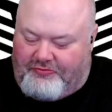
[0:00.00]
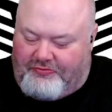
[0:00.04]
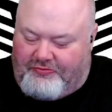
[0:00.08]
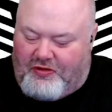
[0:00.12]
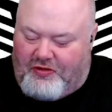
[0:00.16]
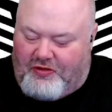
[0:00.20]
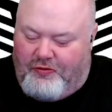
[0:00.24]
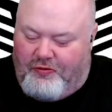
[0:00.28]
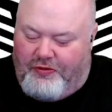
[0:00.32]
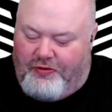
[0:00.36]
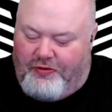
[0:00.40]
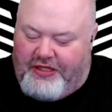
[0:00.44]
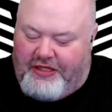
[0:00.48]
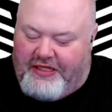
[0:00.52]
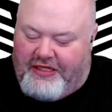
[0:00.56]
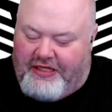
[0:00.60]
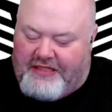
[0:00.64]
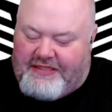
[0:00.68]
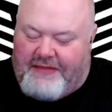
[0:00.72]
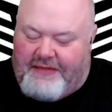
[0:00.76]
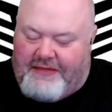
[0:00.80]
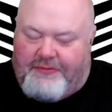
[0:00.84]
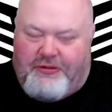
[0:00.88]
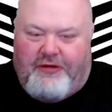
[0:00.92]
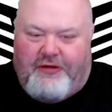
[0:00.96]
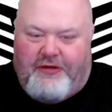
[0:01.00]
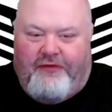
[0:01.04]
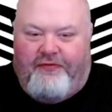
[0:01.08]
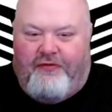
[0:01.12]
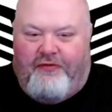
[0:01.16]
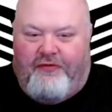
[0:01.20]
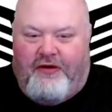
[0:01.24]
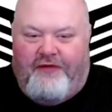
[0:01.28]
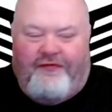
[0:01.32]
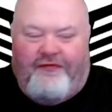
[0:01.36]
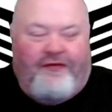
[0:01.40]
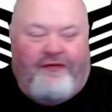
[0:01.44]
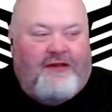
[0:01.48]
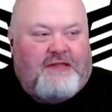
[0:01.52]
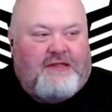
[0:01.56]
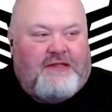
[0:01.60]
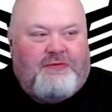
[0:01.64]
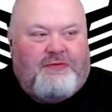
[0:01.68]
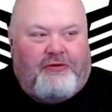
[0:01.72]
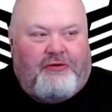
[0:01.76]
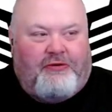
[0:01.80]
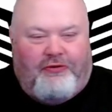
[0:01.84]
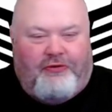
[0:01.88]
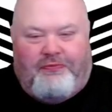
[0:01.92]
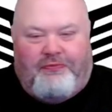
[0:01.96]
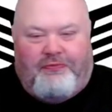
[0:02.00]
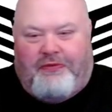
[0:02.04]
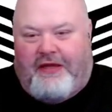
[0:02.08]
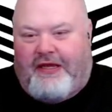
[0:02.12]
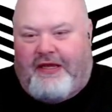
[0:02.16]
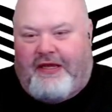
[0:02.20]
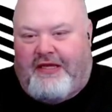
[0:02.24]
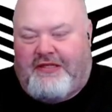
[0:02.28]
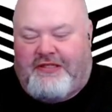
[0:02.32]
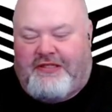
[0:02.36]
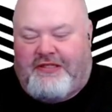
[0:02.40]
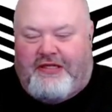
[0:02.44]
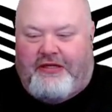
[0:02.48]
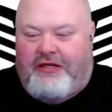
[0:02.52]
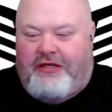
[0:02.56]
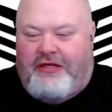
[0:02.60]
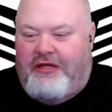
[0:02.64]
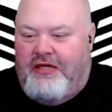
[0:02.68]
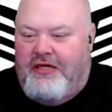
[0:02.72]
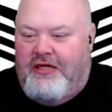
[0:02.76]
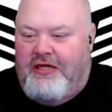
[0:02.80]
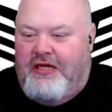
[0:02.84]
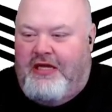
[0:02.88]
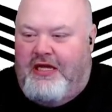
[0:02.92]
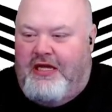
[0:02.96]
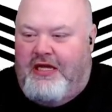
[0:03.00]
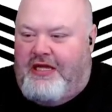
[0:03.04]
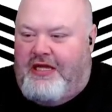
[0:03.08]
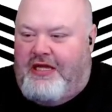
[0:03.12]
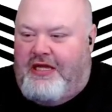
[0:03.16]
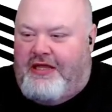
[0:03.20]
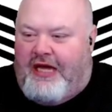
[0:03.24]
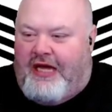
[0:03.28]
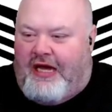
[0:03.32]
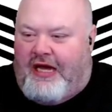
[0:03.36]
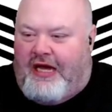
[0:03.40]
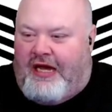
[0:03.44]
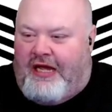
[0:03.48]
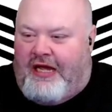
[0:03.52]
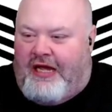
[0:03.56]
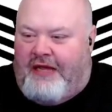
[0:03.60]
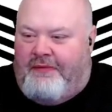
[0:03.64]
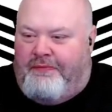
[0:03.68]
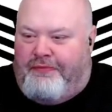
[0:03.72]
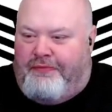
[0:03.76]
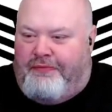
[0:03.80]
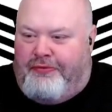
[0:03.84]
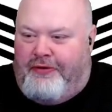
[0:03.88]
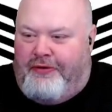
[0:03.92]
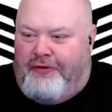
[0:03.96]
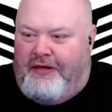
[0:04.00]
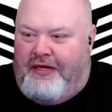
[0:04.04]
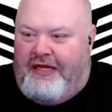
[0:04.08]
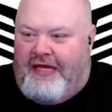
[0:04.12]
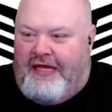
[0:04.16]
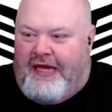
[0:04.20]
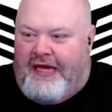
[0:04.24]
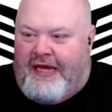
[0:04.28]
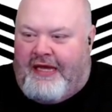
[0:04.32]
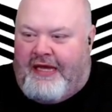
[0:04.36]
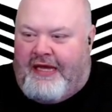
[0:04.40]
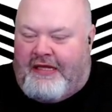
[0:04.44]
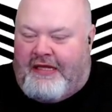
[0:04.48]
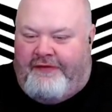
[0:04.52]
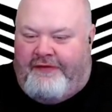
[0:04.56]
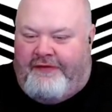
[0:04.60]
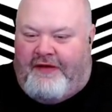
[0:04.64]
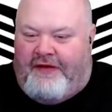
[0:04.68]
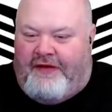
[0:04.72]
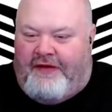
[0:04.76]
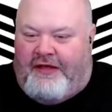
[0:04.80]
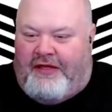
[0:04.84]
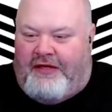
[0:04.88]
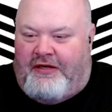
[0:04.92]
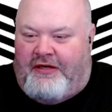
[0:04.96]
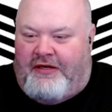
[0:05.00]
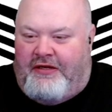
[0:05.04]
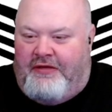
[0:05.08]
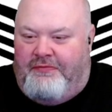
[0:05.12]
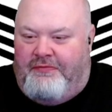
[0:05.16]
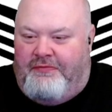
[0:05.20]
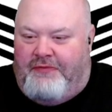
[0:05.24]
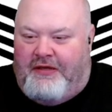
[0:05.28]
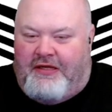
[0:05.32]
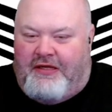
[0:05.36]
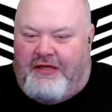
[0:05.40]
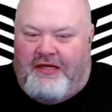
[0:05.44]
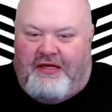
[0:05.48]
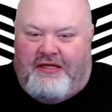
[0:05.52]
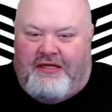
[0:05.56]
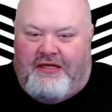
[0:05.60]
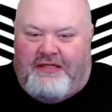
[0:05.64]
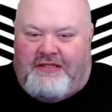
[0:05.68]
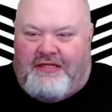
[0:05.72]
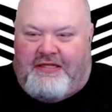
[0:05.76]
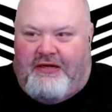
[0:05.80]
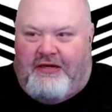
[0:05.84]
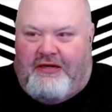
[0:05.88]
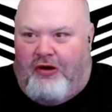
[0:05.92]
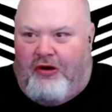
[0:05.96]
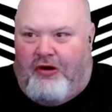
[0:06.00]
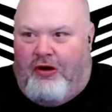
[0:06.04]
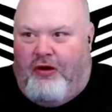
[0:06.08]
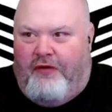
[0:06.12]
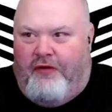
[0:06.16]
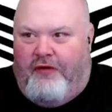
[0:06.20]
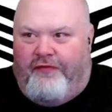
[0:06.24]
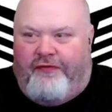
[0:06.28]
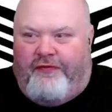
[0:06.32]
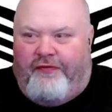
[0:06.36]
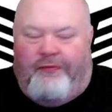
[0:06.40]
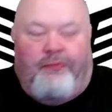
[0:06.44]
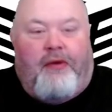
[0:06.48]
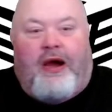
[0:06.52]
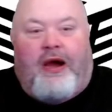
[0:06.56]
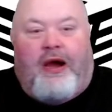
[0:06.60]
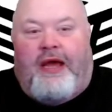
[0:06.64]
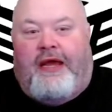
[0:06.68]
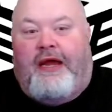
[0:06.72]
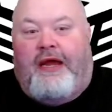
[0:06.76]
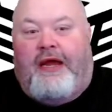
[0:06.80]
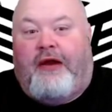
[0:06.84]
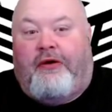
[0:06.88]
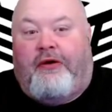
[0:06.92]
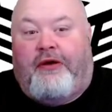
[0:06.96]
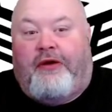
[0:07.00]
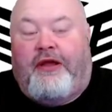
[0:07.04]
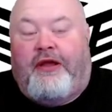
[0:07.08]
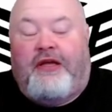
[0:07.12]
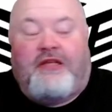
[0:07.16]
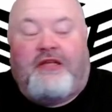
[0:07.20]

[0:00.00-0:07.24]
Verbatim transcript: With the exception of one Facebook group, like I said, that I am pretty active in because they're all from my area.